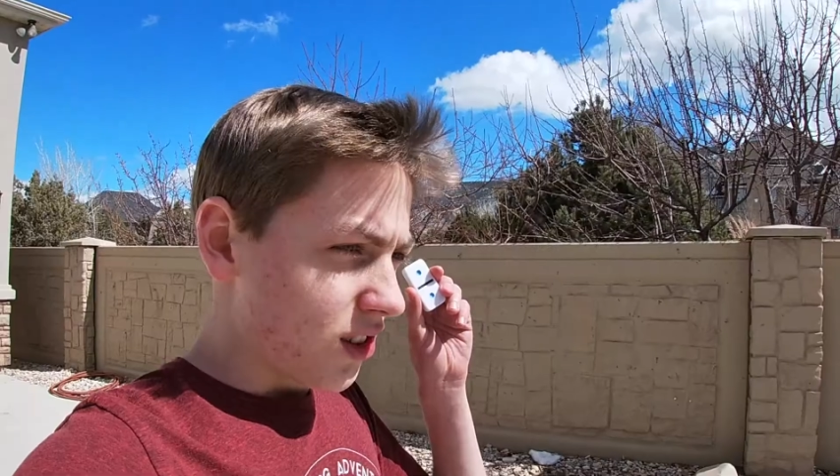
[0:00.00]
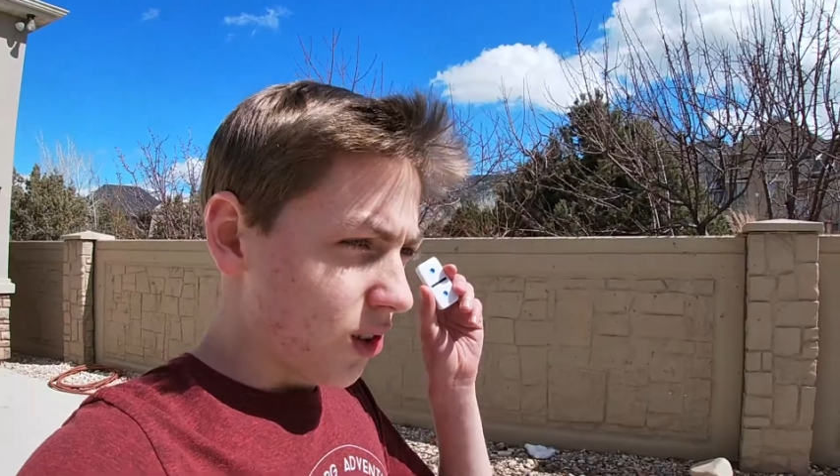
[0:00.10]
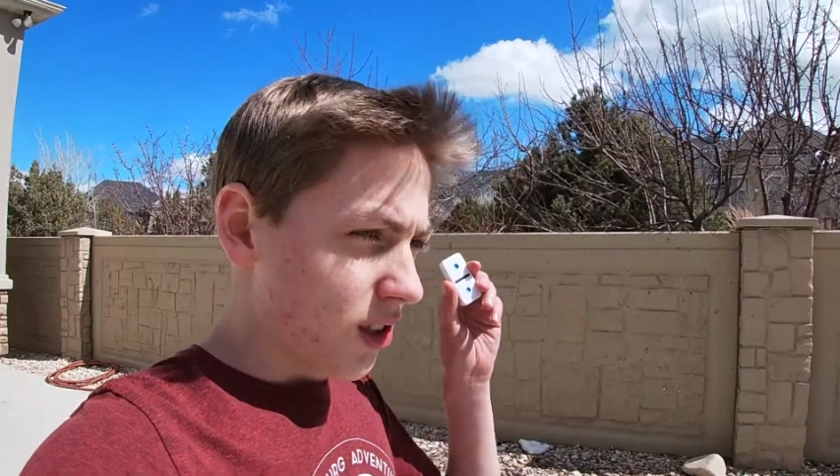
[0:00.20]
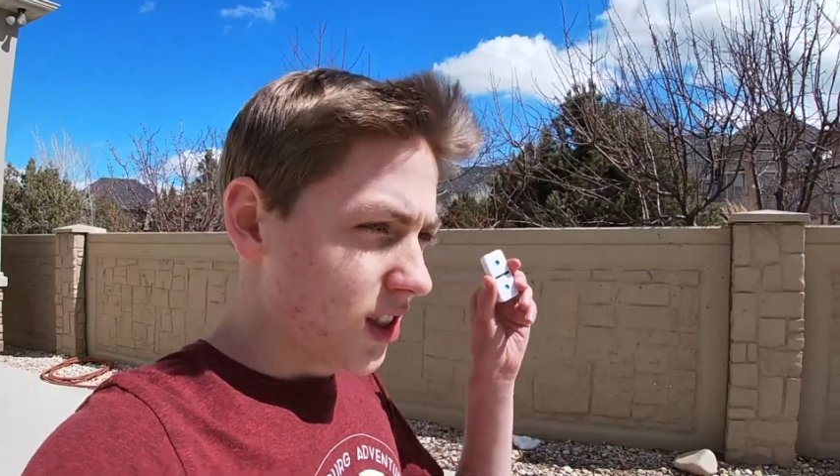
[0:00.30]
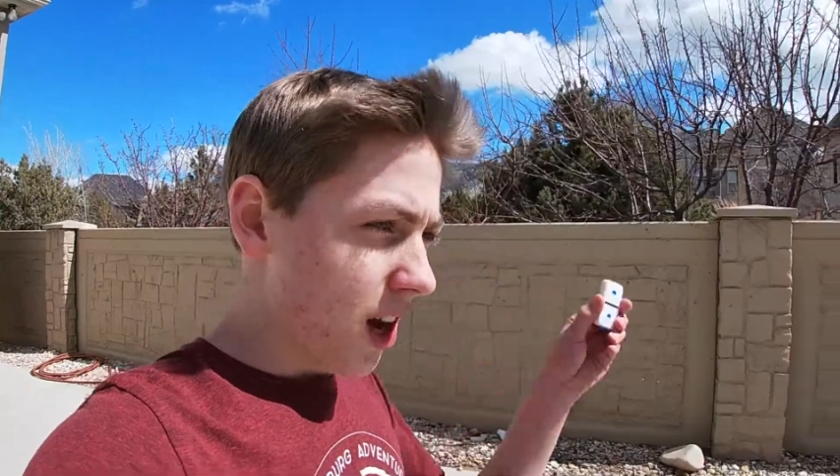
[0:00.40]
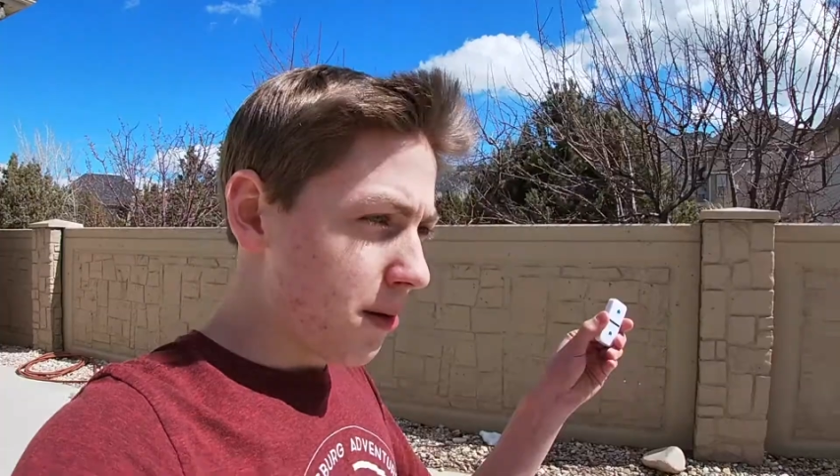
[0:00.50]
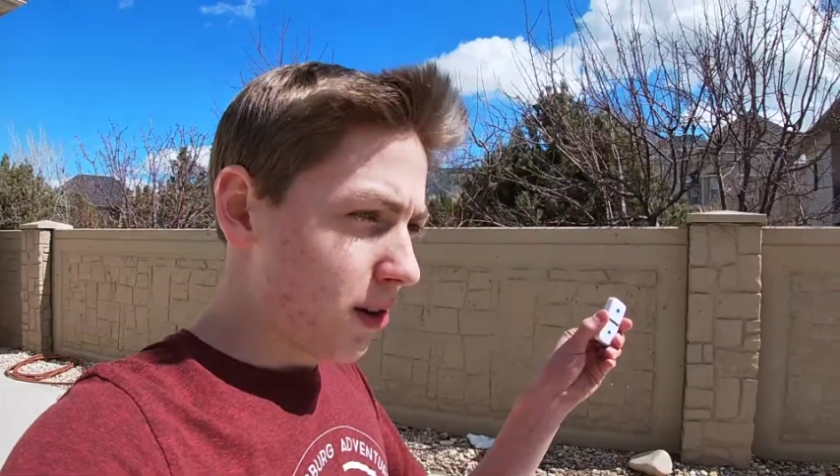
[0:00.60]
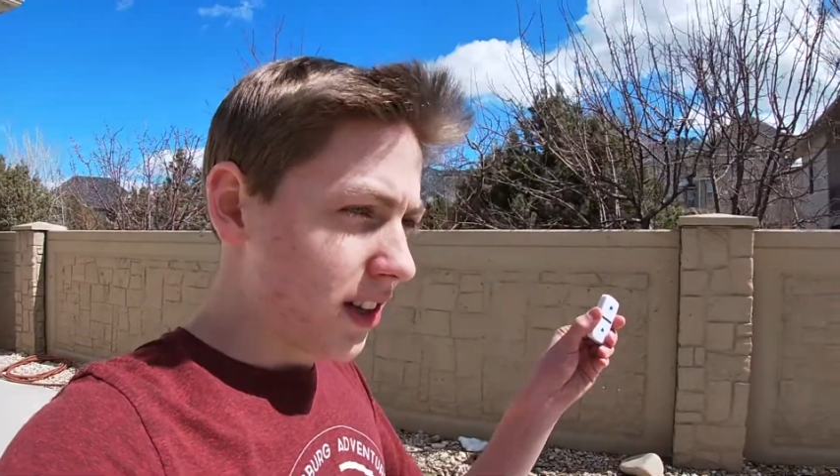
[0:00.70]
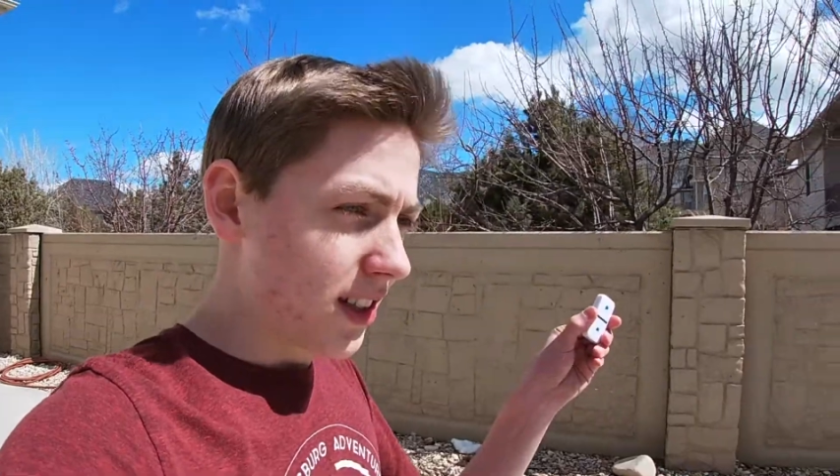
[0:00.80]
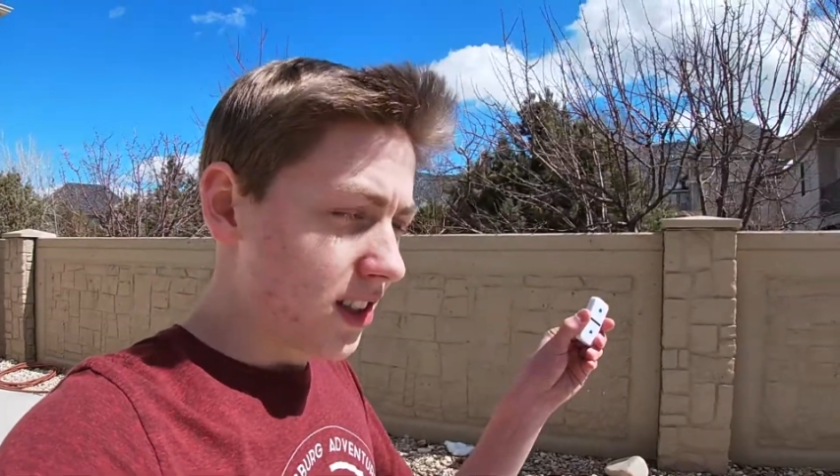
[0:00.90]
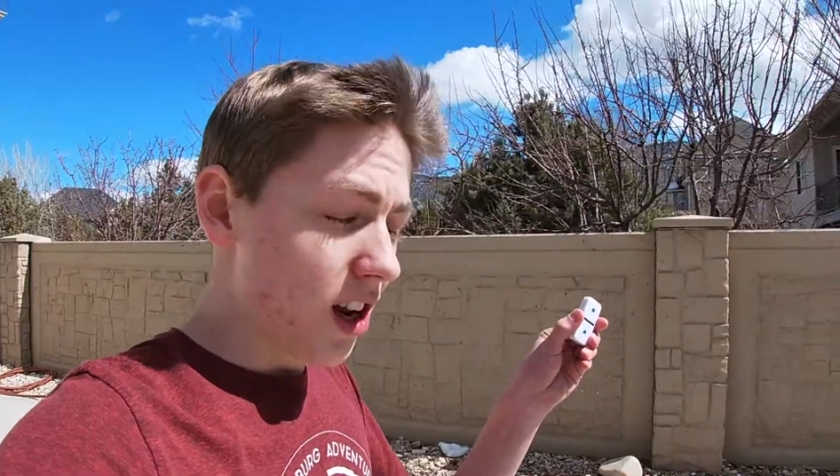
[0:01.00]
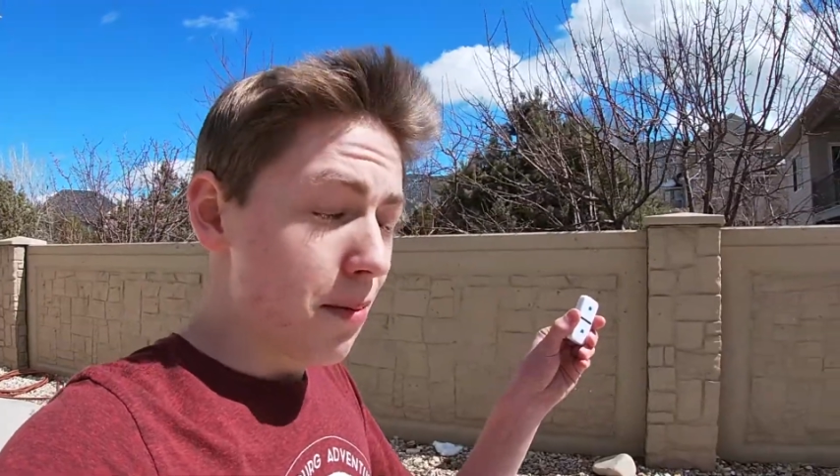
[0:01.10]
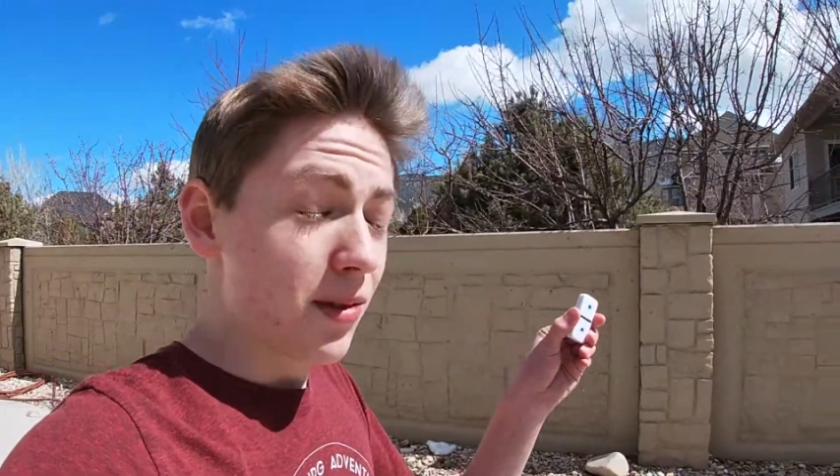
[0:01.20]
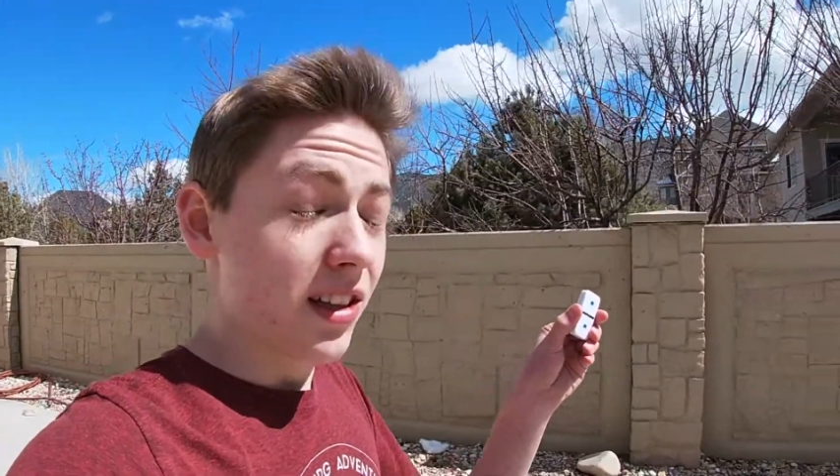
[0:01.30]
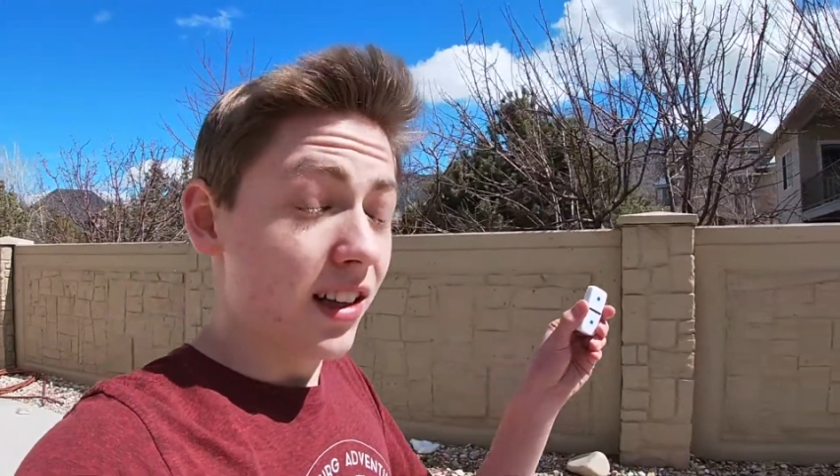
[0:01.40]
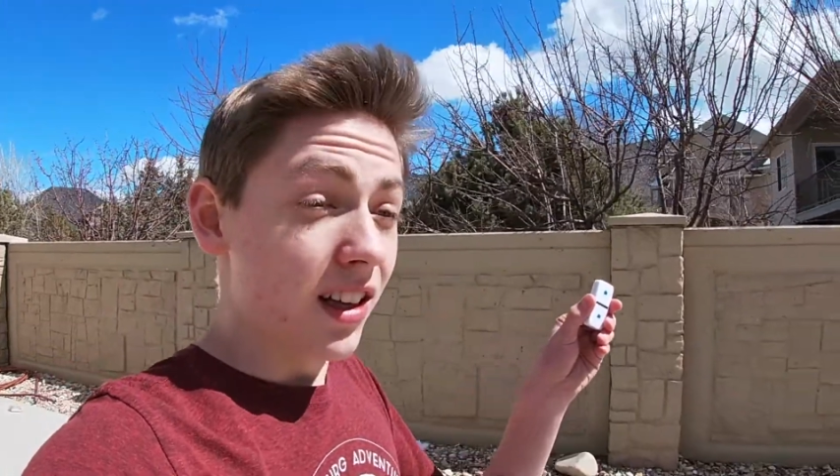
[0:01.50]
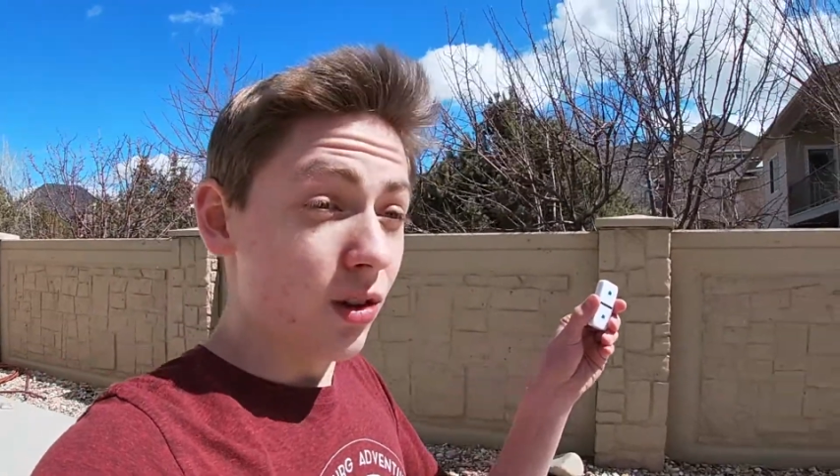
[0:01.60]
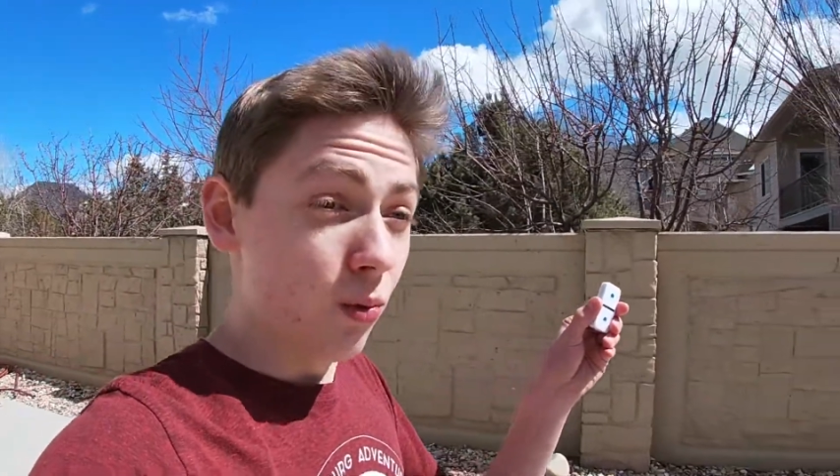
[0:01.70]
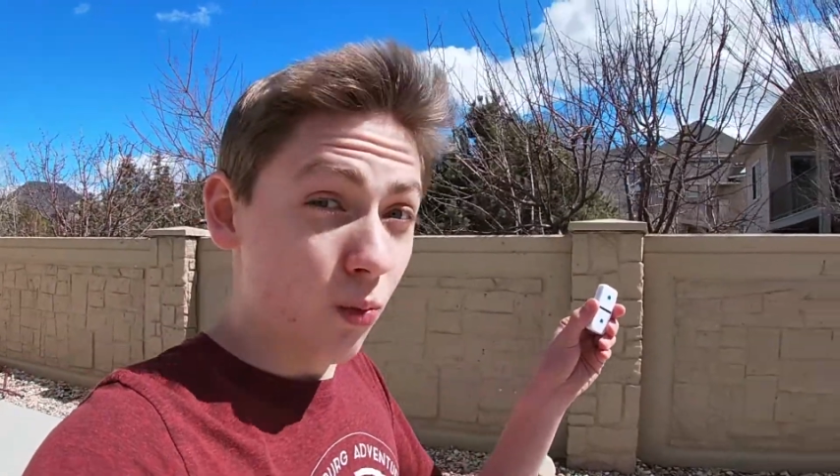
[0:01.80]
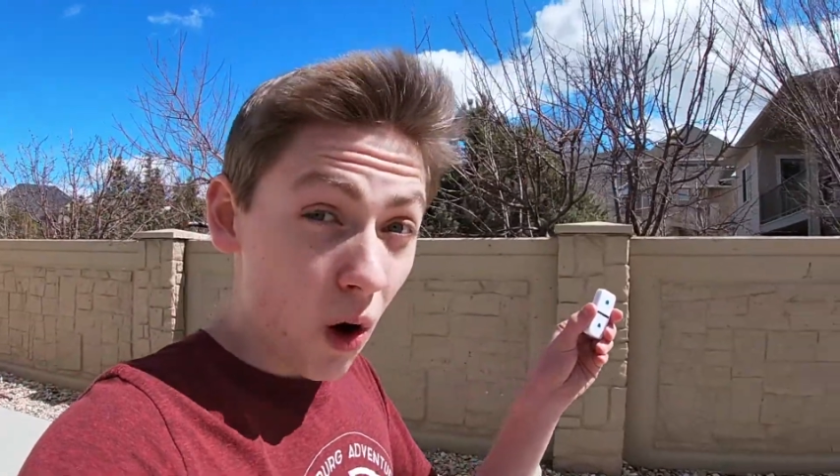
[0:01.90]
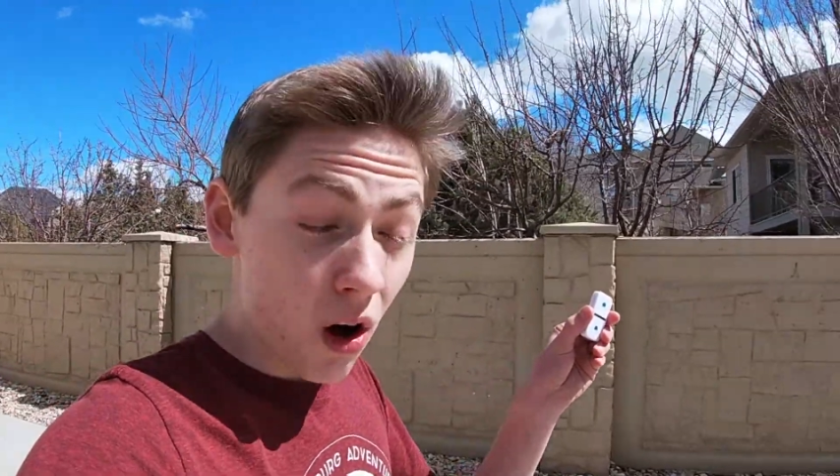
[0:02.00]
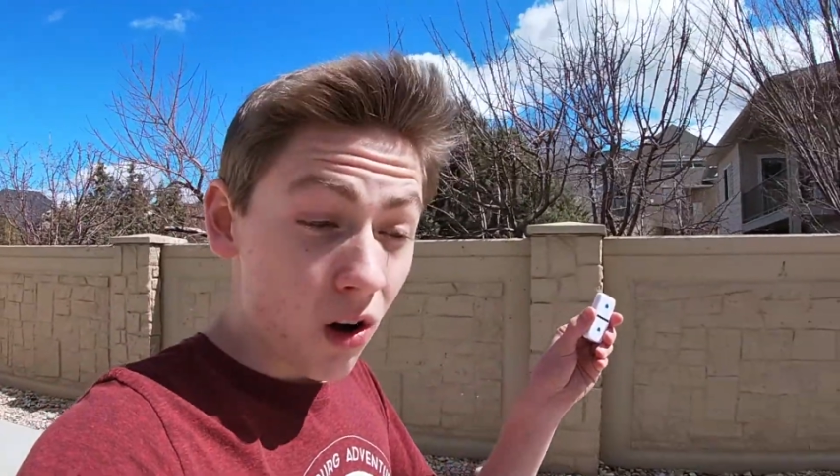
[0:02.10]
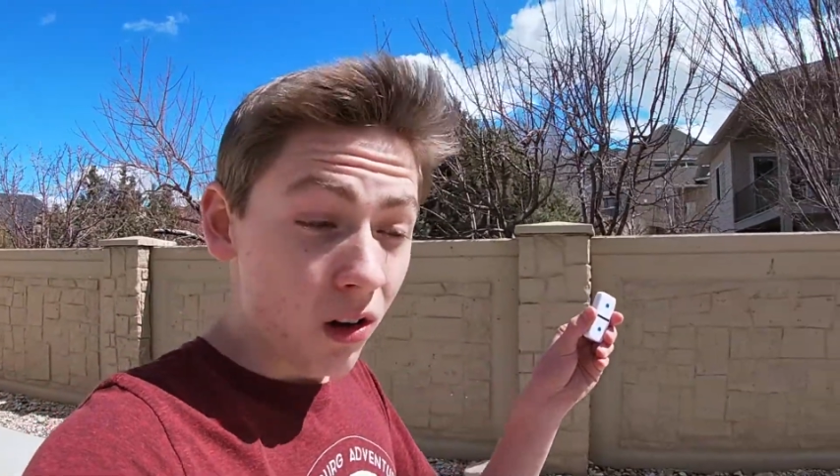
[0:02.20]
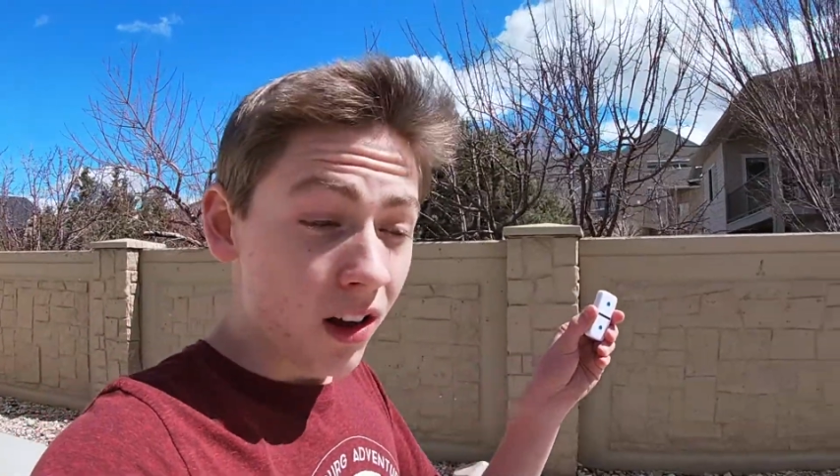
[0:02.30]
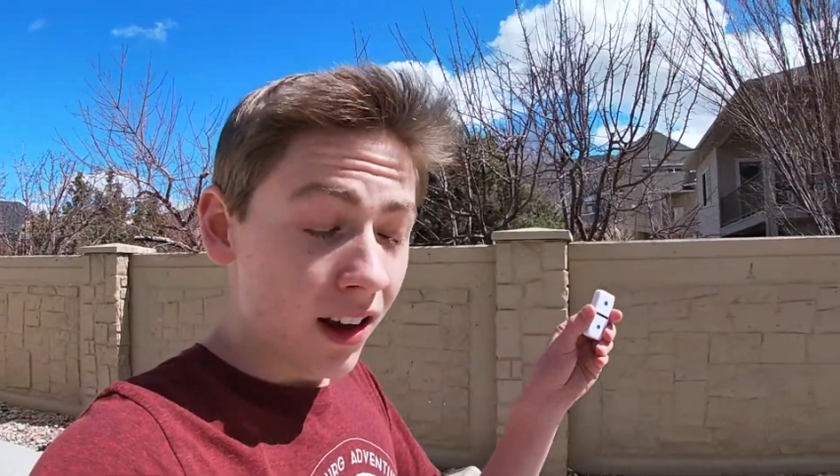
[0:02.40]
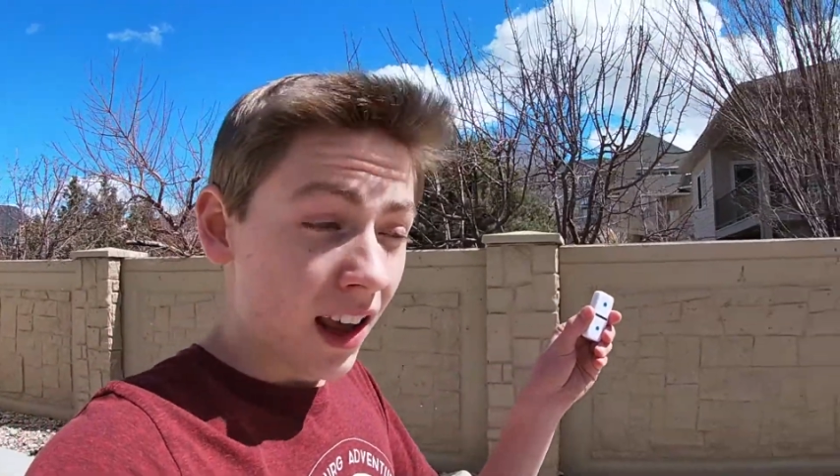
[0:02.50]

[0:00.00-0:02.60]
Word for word: So the domino didn't stop until it hit the wall.